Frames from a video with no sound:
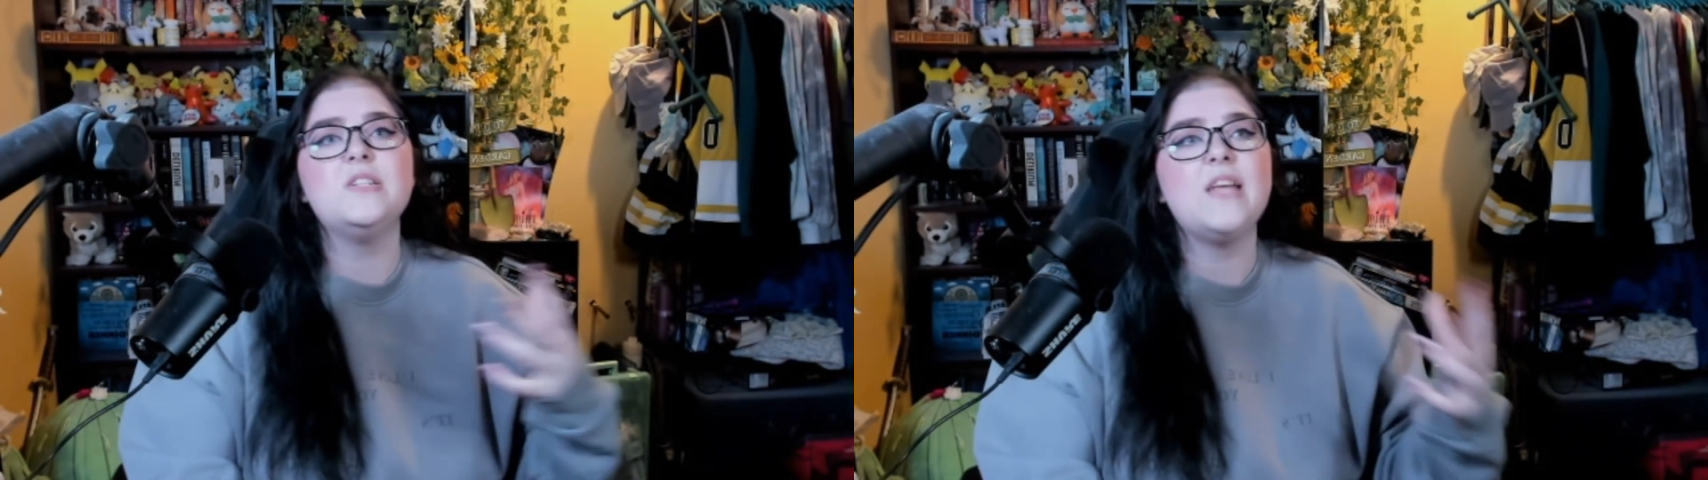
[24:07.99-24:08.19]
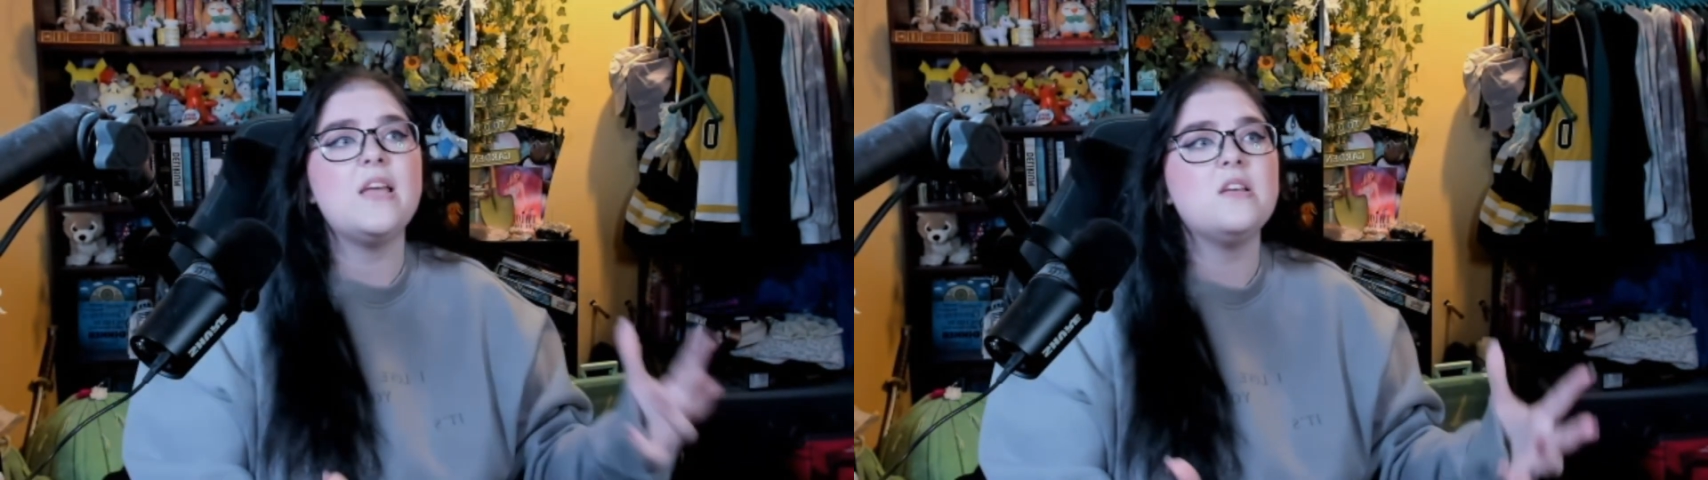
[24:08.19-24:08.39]

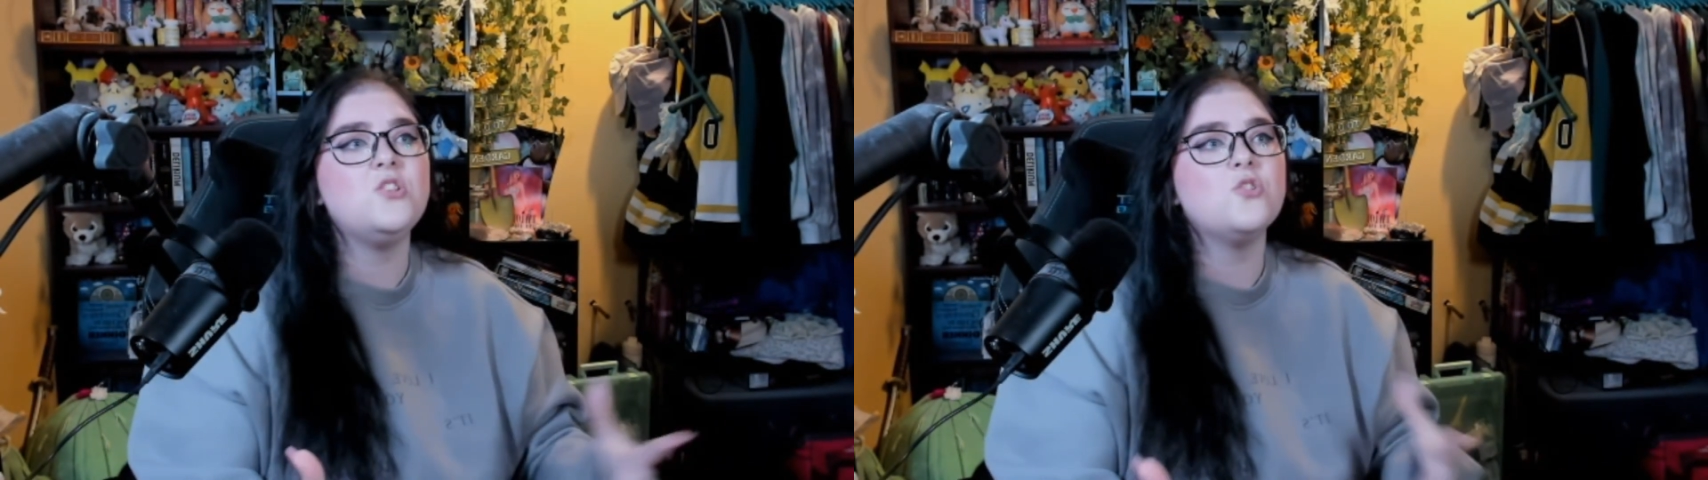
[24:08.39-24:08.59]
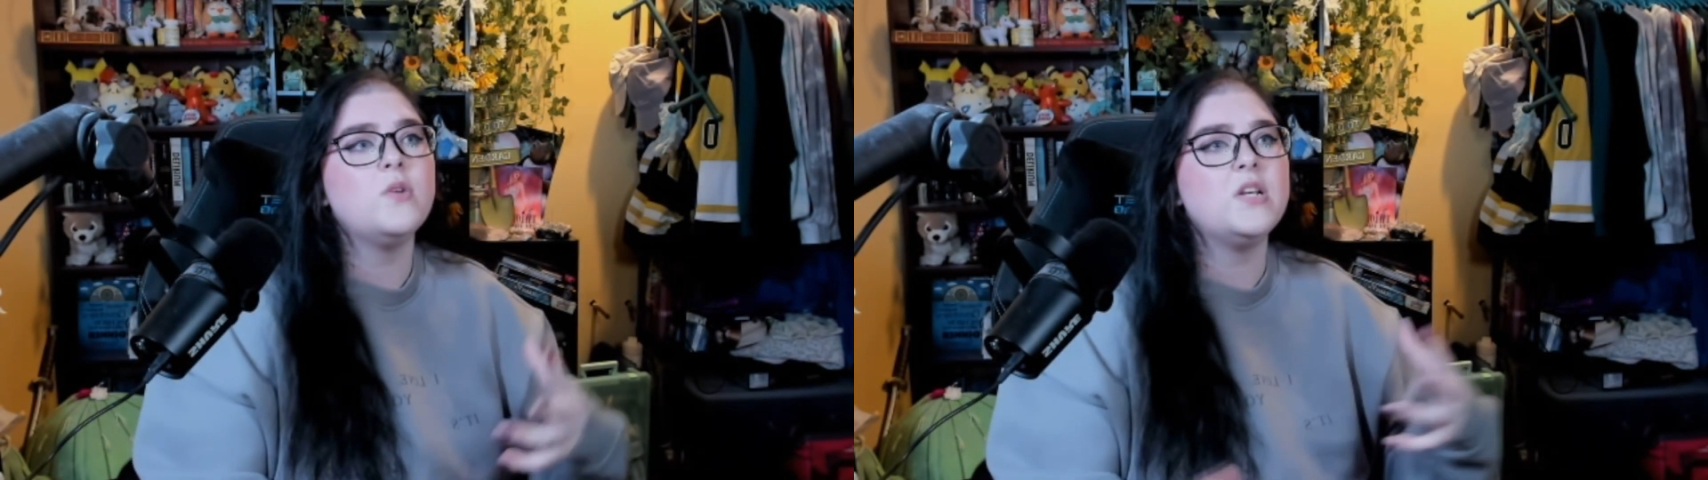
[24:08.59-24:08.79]
days
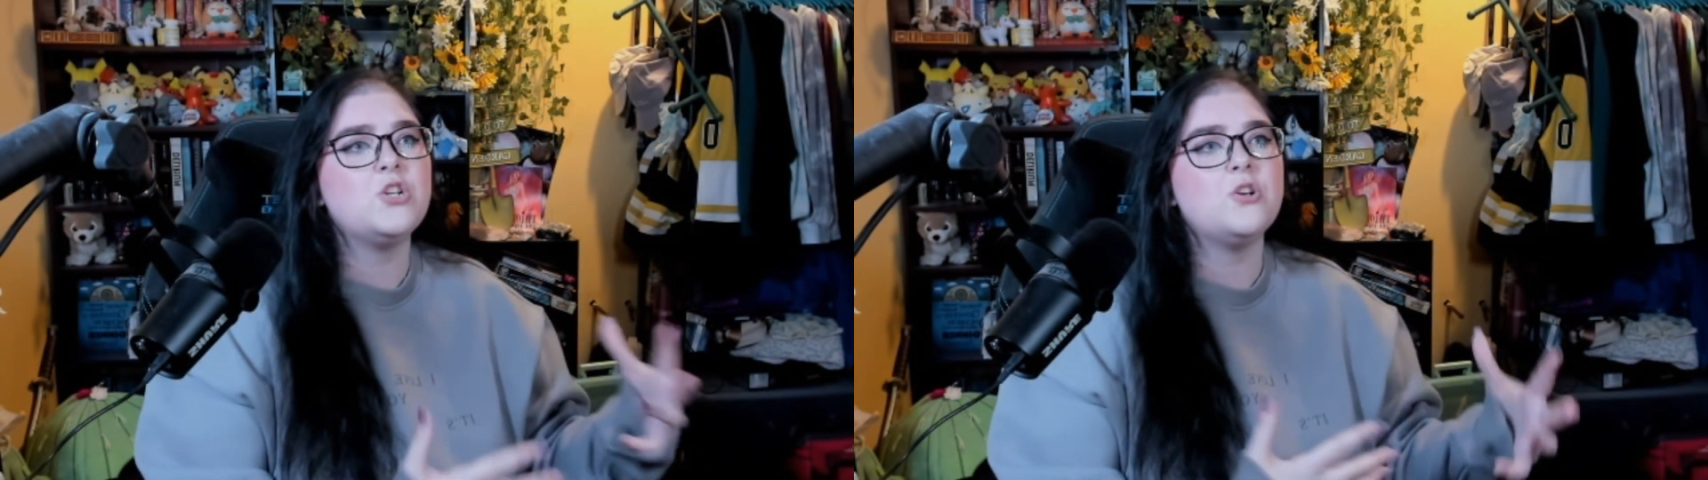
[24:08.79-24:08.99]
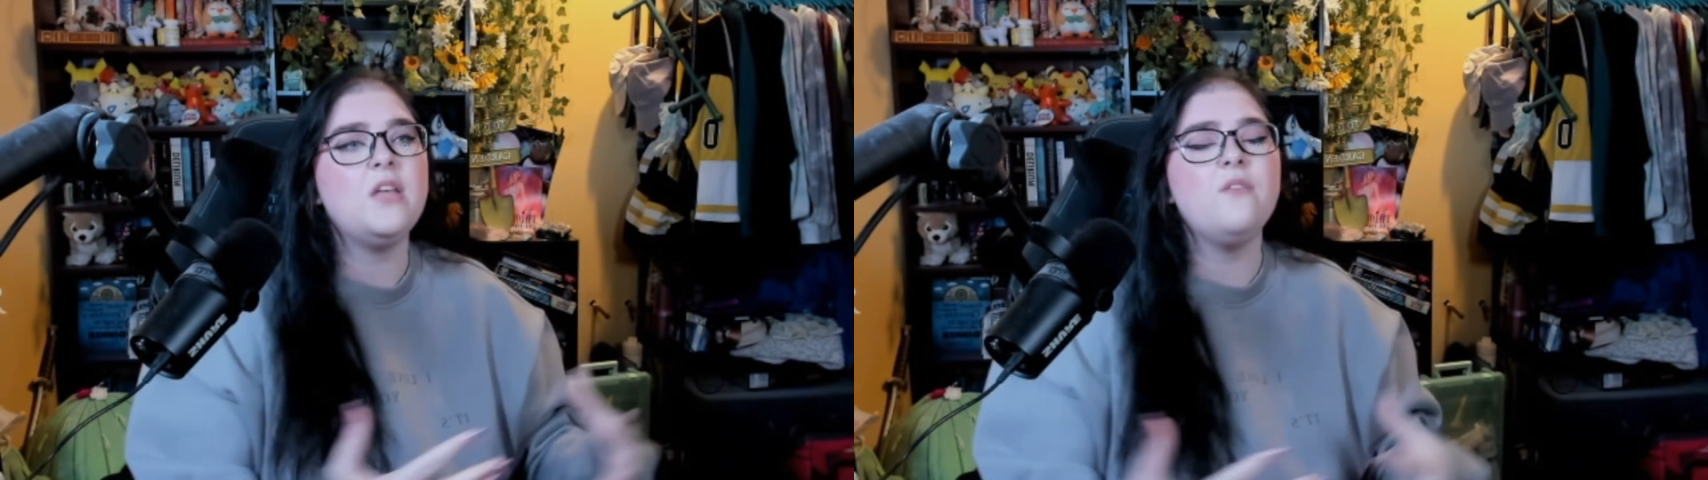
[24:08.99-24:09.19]
you're going to
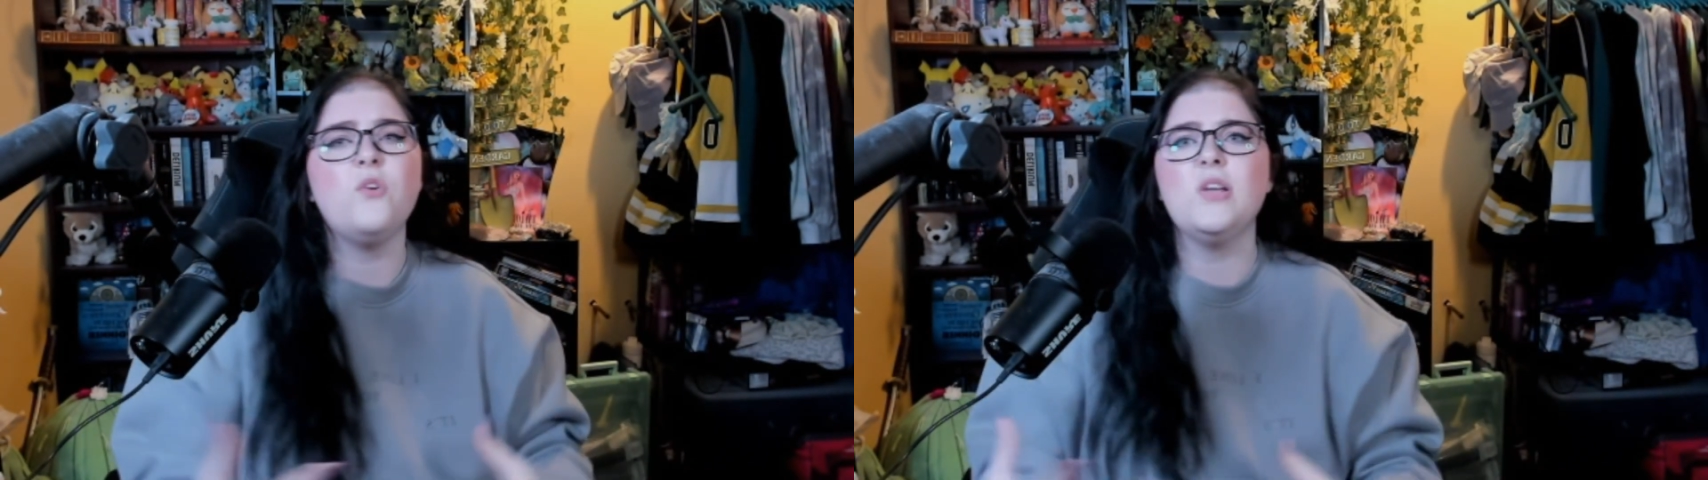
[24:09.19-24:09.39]
turn evil?